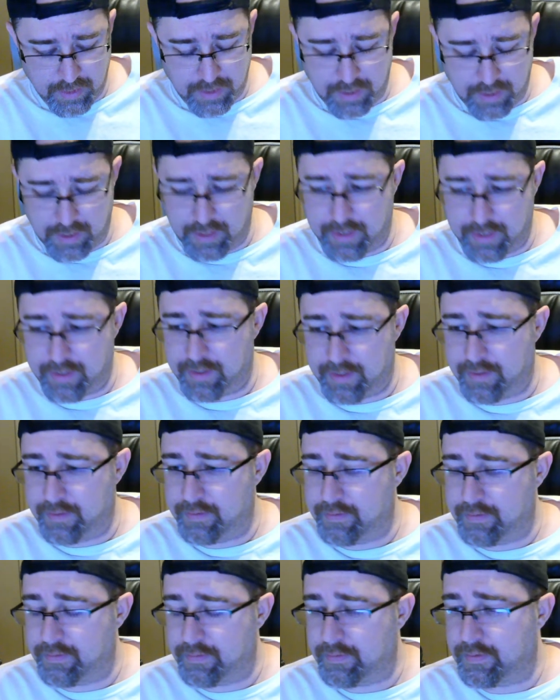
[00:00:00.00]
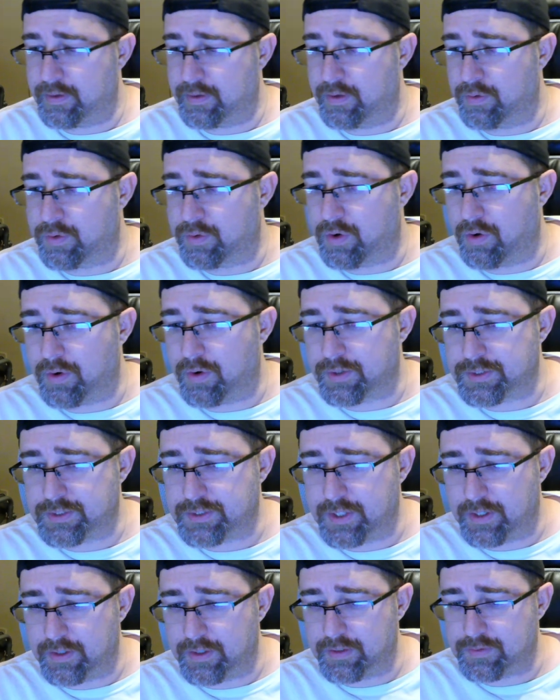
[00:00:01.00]
car
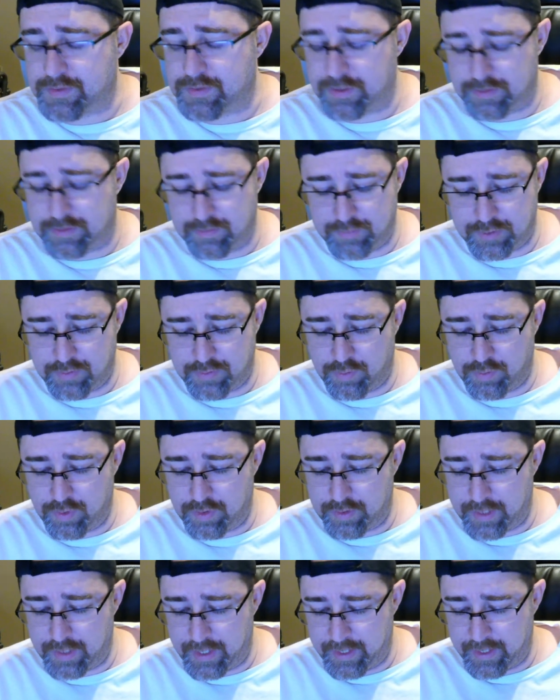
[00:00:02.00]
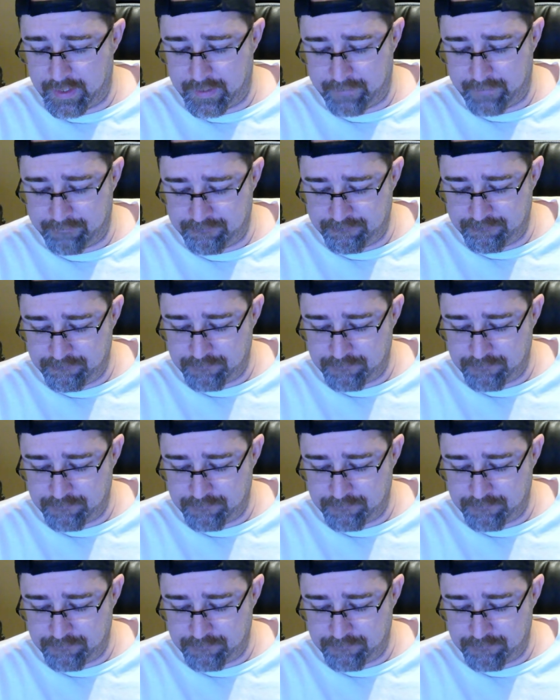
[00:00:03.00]
stereo systems in the world. And